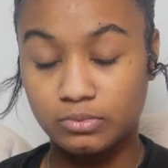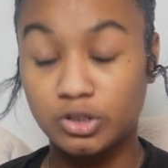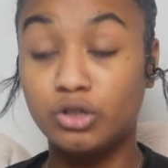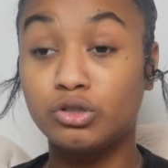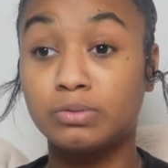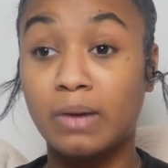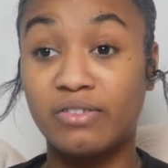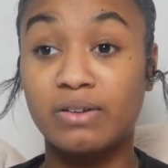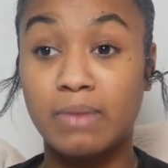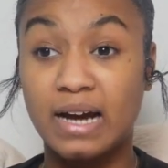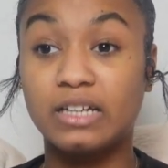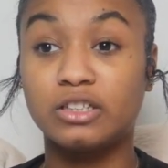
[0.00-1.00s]
use my
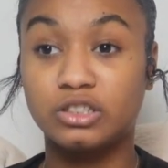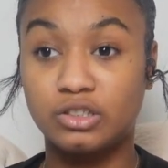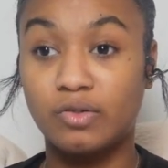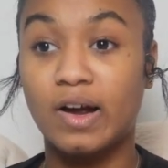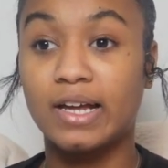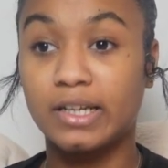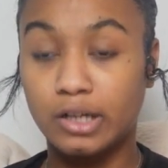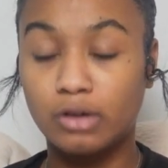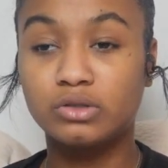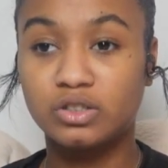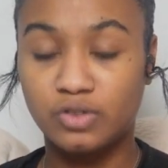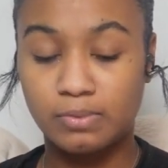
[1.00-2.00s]
reminders to write
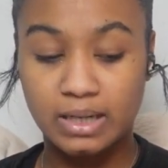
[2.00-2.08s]
notes for